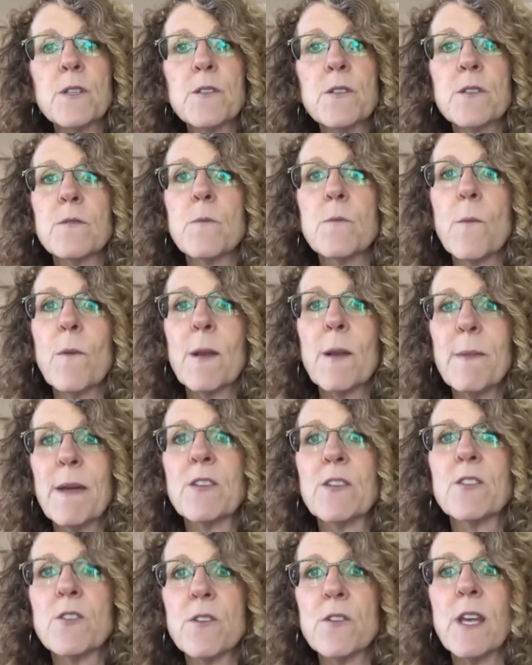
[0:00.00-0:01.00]
we want to
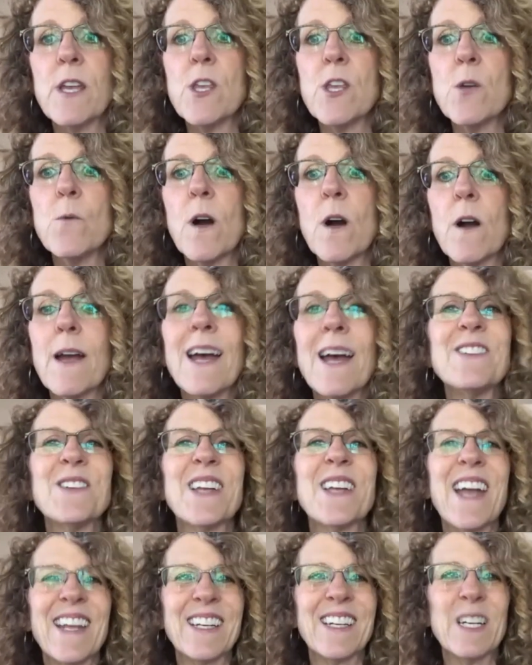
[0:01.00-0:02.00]
make sure that you are
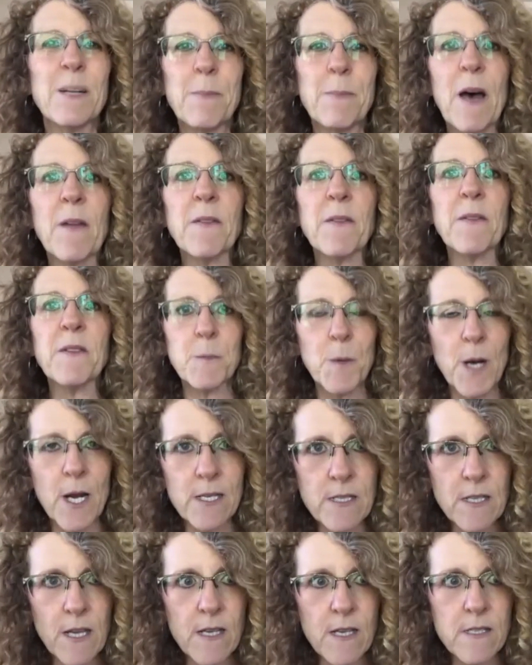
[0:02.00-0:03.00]
educated about this
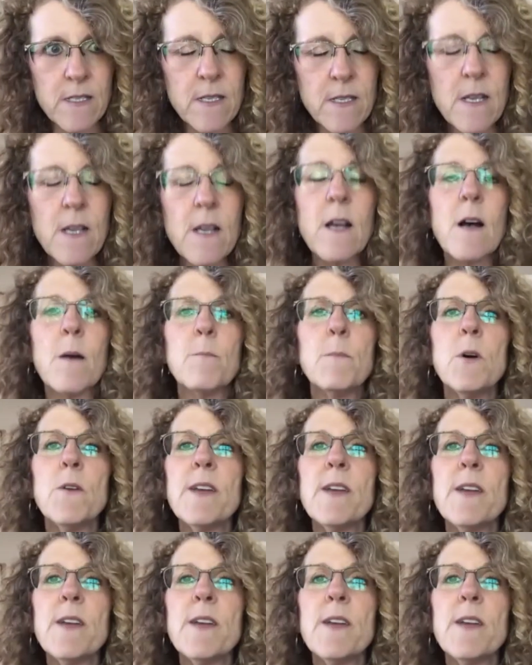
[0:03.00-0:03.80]
process. Moving